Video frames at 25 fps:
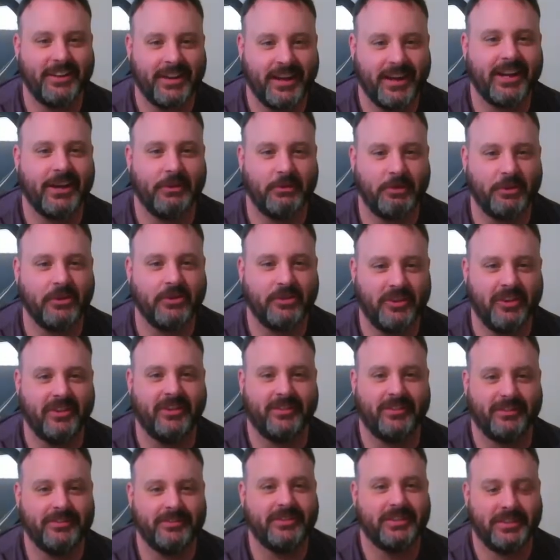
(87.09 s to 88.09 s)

I get what you're saying. Yeah.